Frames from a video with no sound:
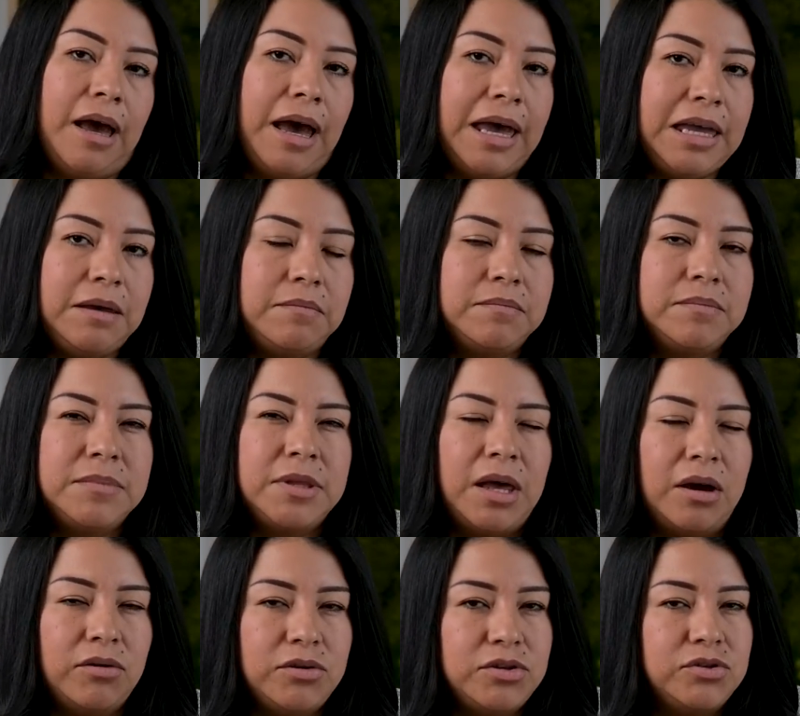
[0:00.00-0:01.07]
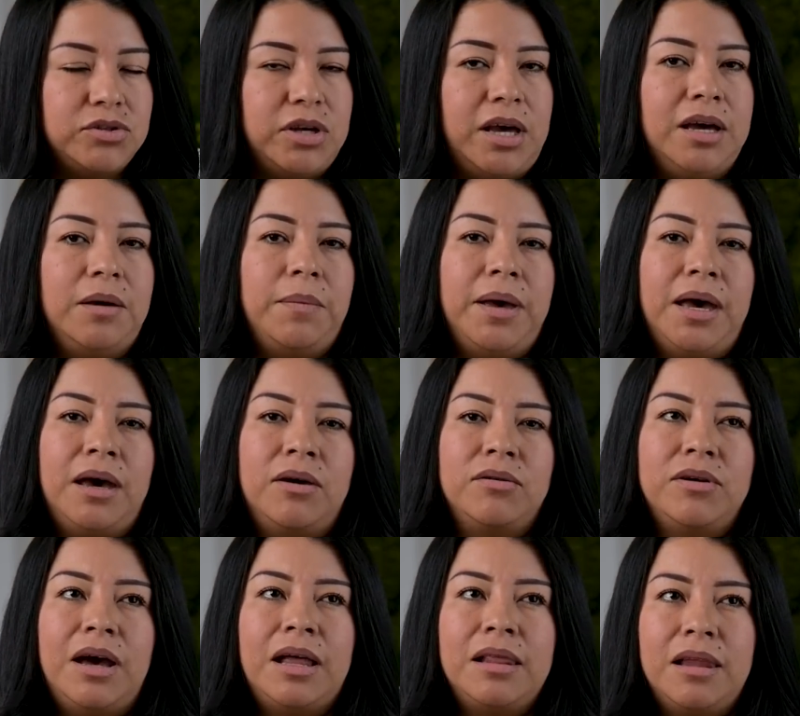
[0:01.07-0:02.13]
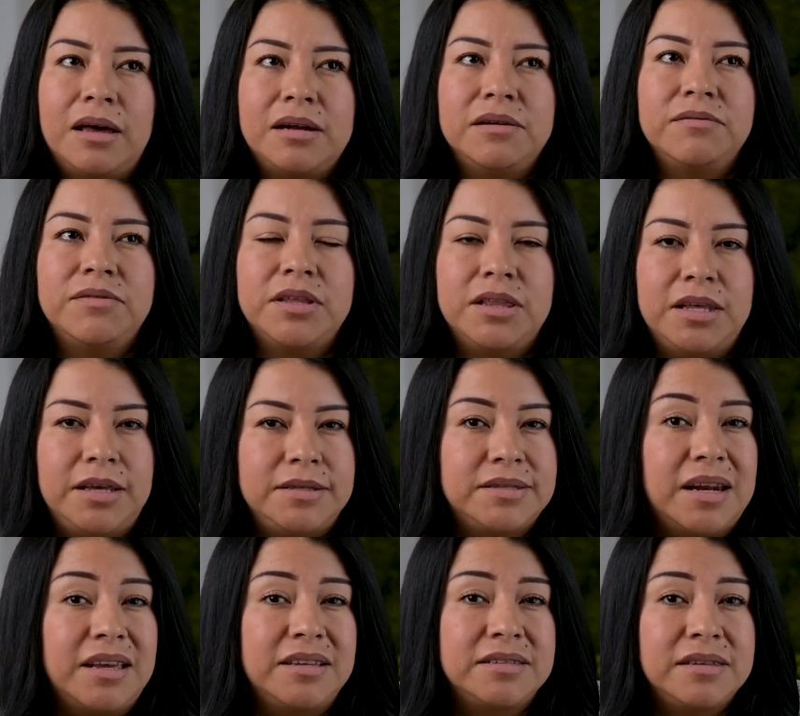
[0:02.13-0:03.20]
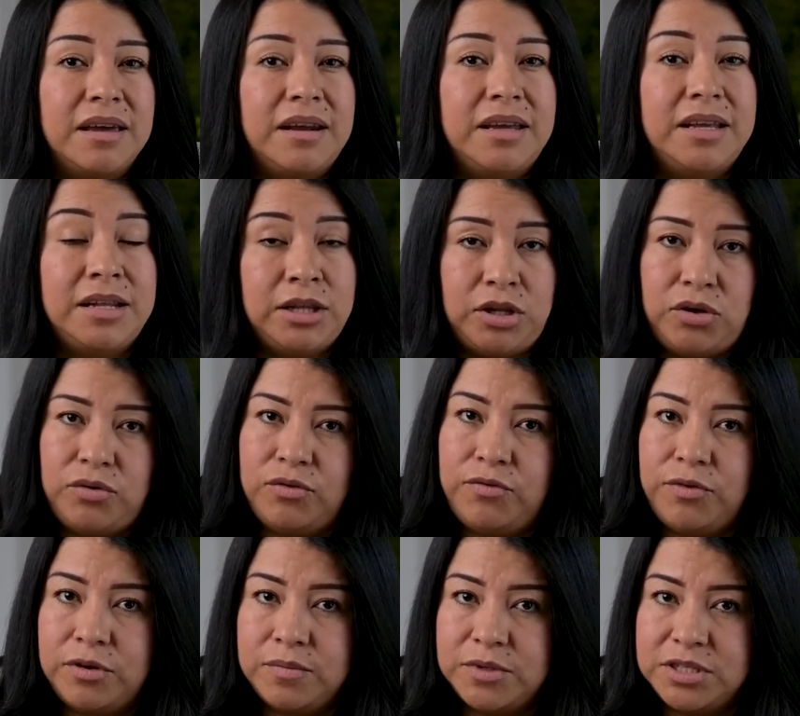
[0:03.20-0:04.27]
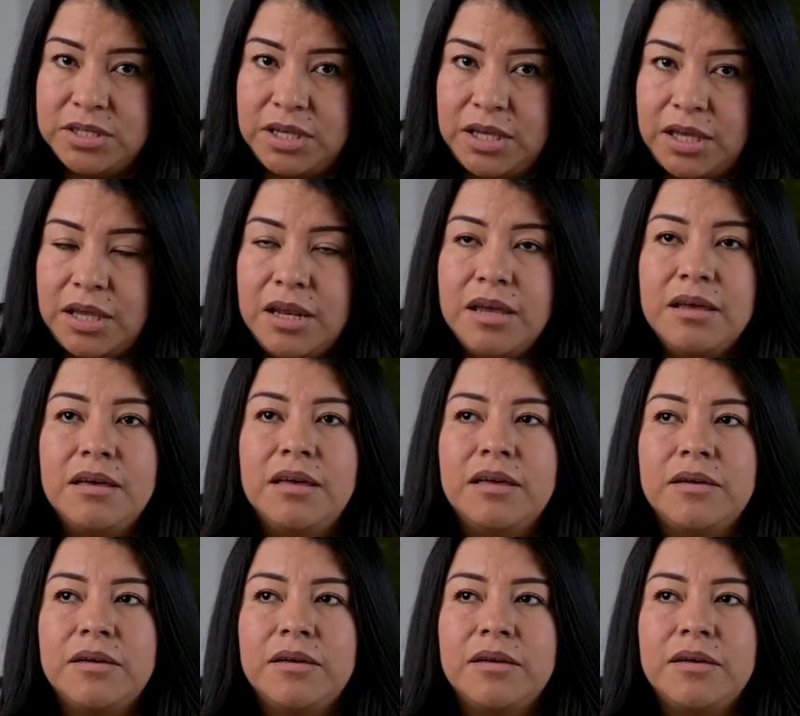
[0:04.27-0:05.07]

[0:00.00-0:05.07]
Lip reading: I am not going to talk about a lot of the things that I started new from seed,